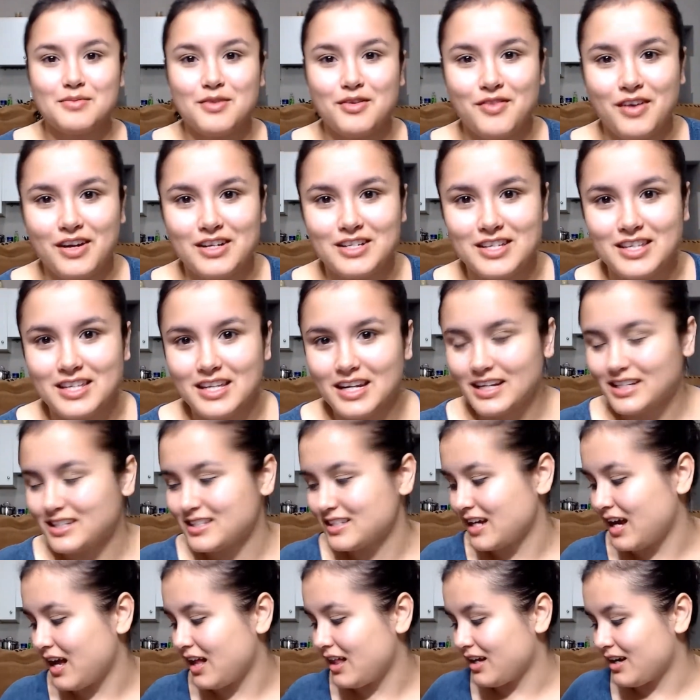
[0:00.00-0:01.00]
next color,
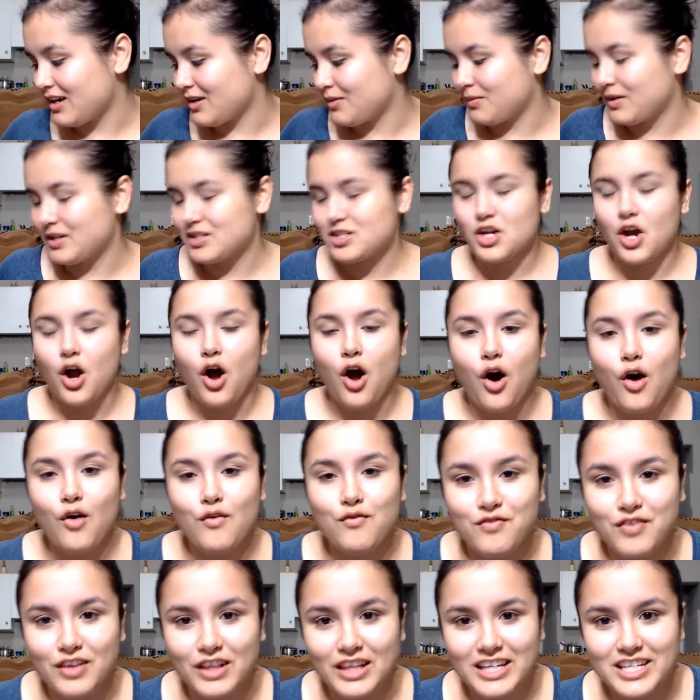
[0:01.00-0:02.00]
which hopefully
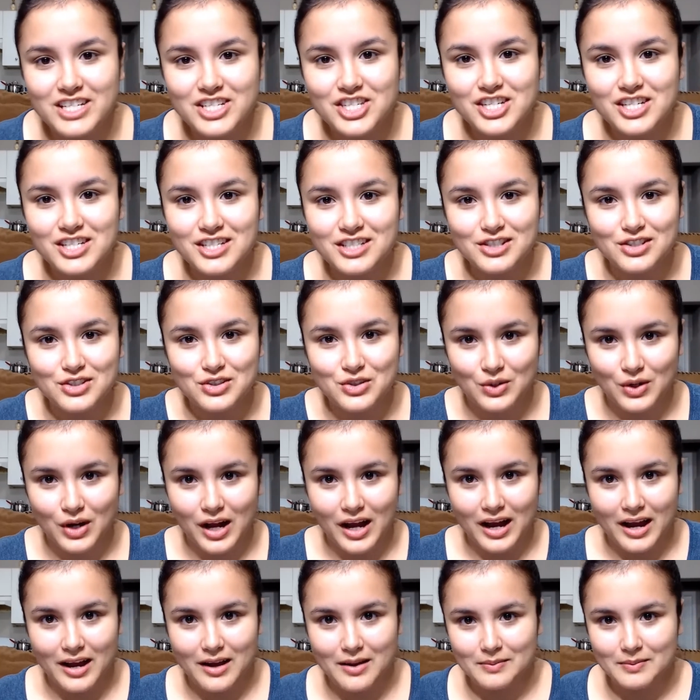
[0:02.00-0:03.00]
she
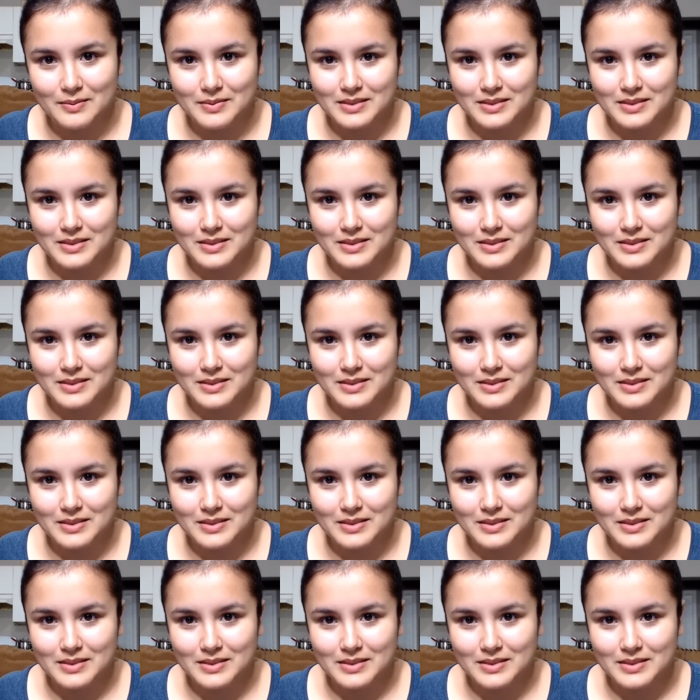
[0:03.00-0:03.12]
describes.